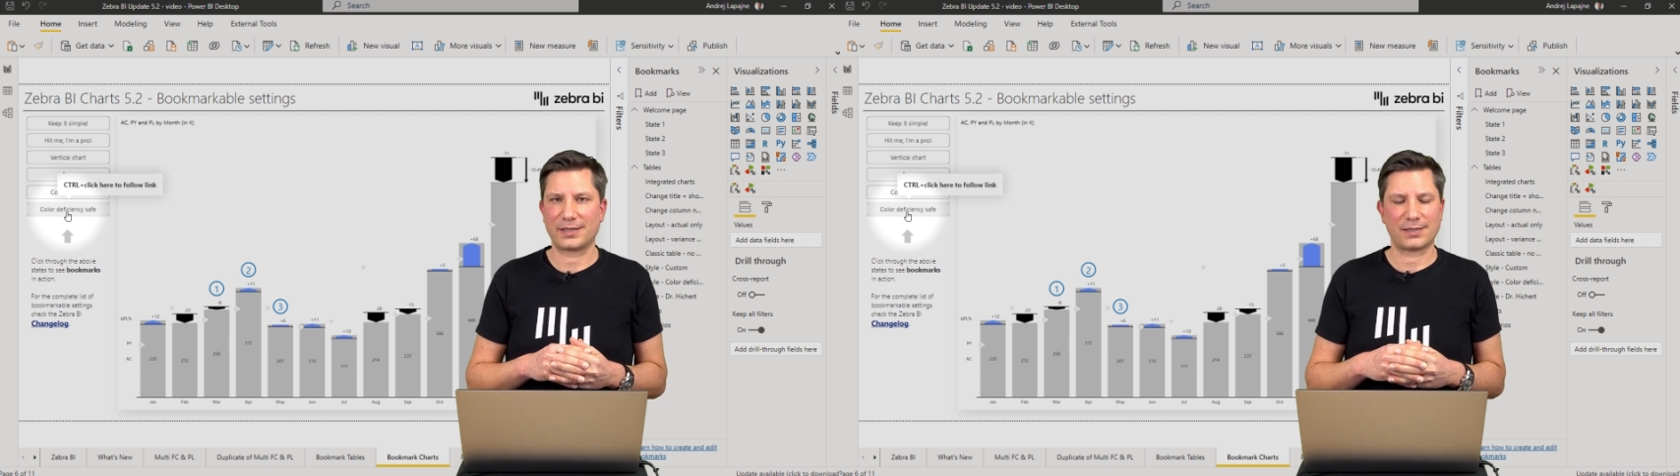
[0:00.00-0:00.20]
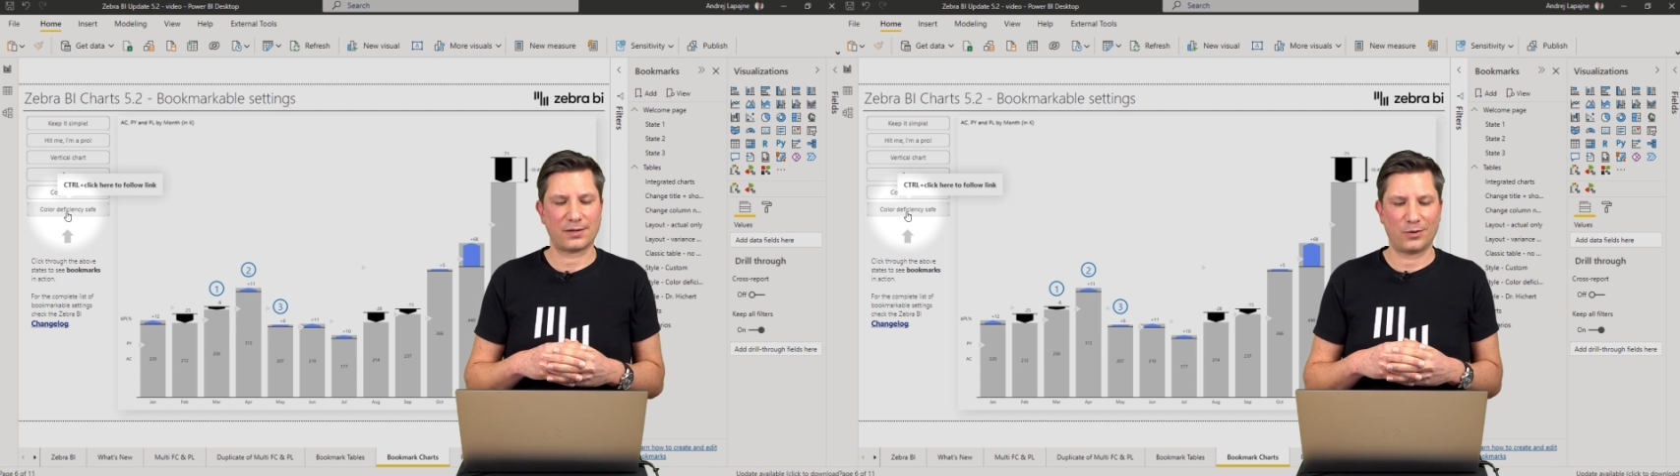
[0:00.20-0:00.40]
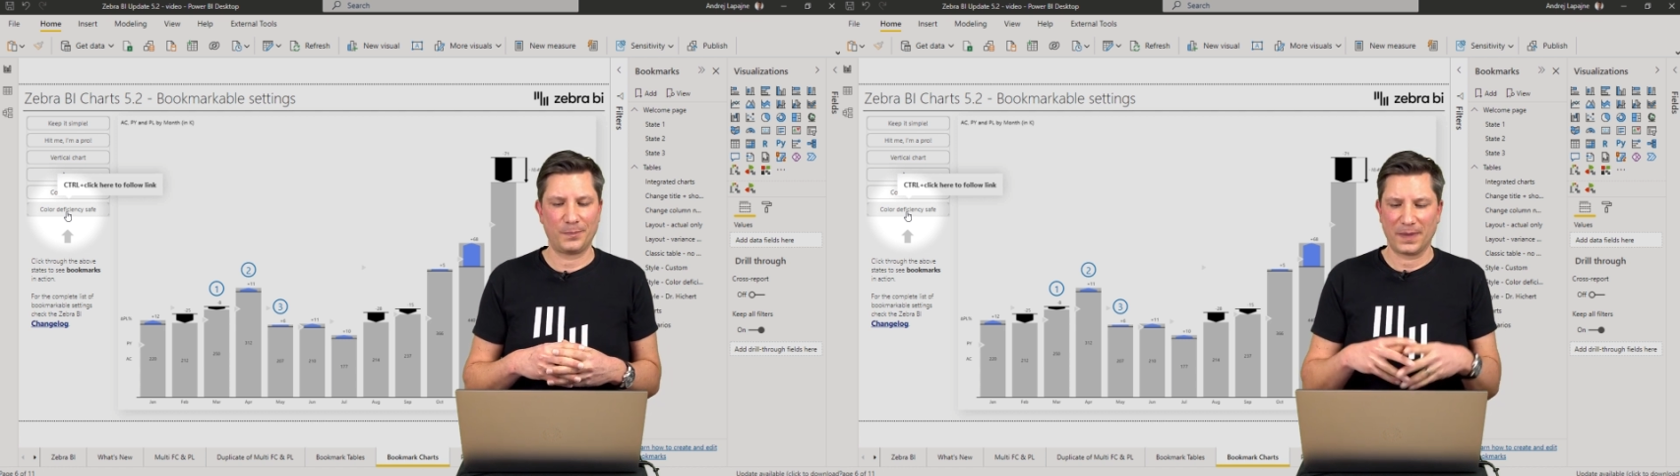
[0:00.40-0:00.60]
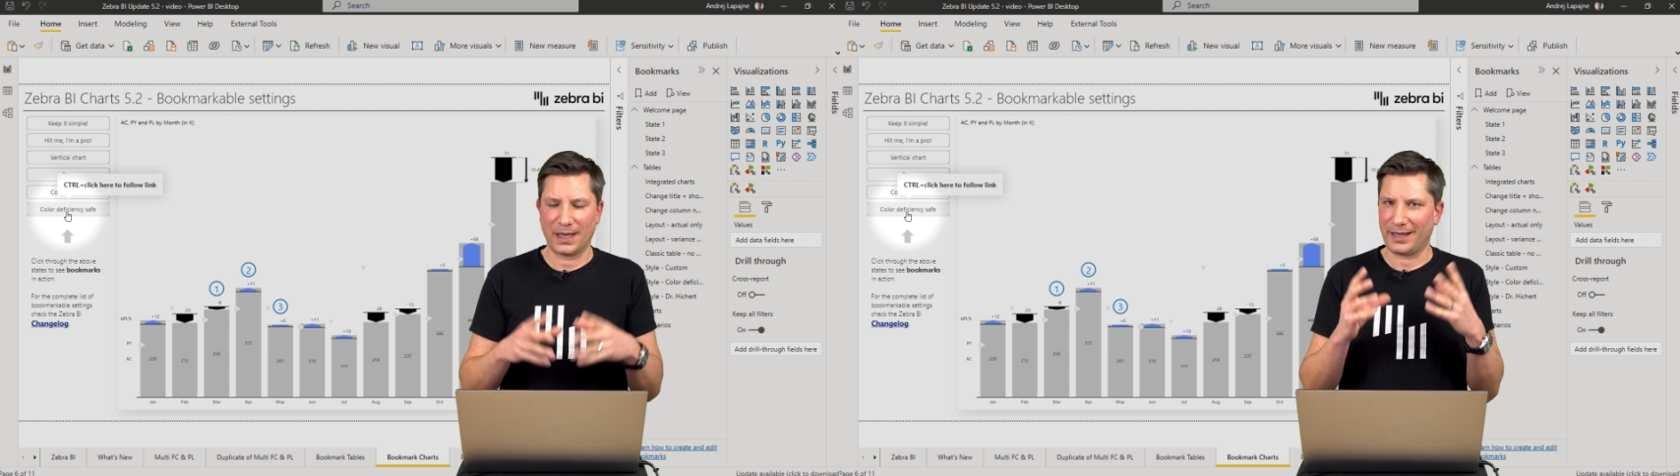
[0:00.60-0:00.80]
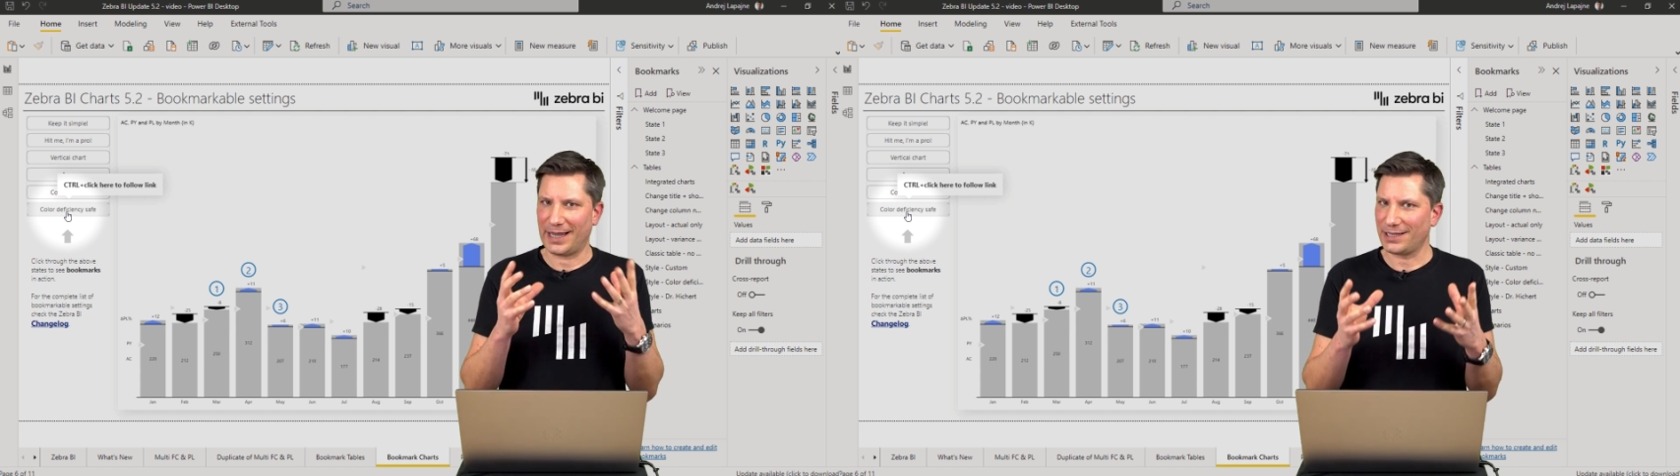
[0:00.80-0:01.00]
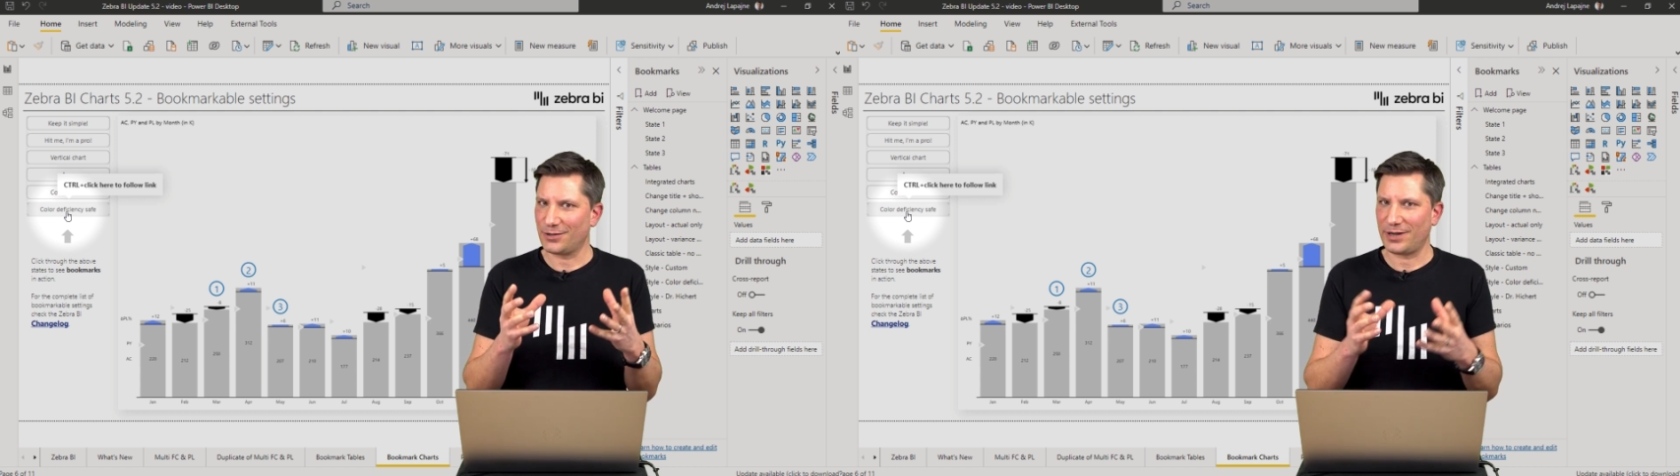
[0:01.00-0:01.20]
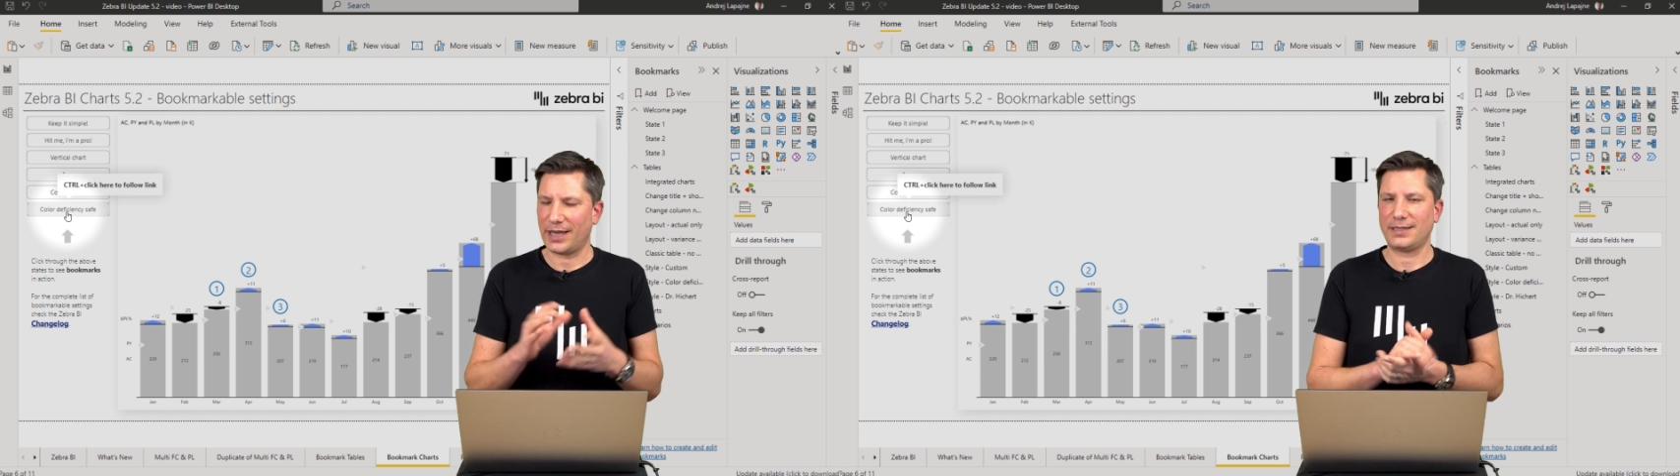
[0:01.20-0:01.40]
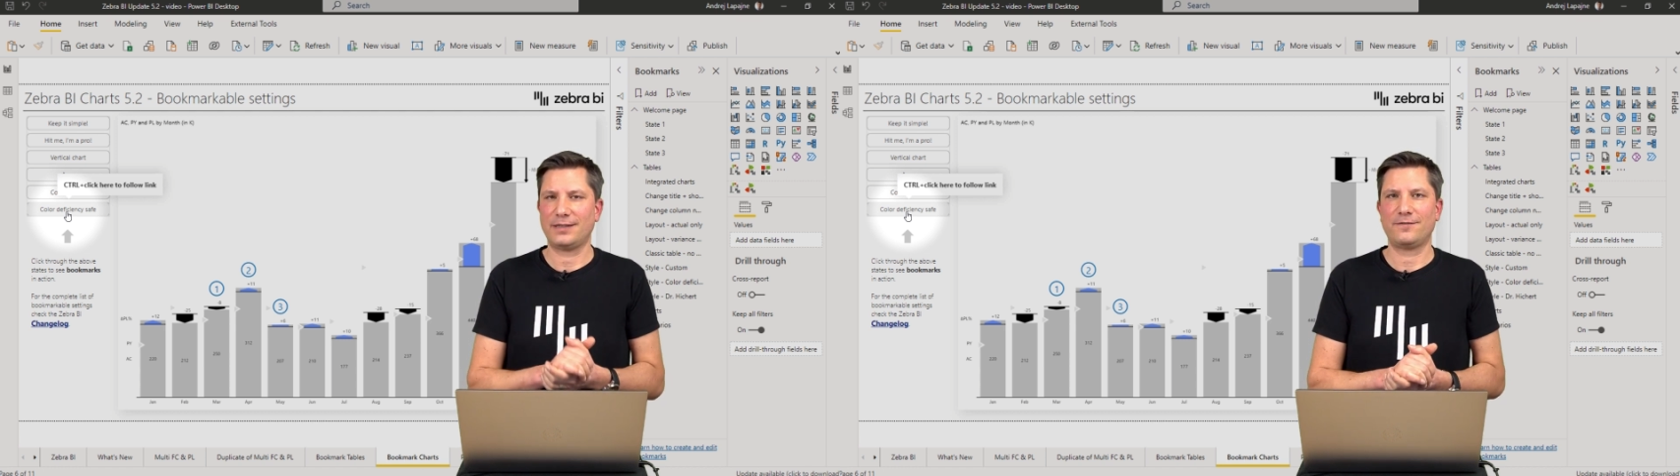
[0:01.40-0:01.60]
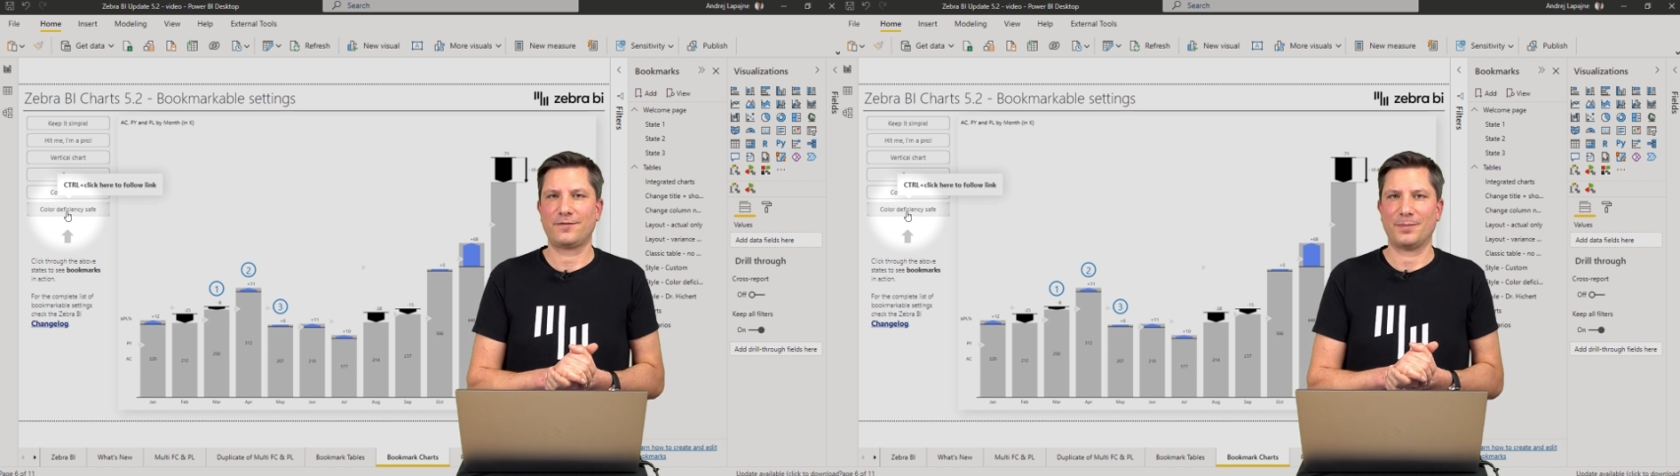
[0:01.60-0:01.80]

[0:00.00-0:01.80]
So get creative,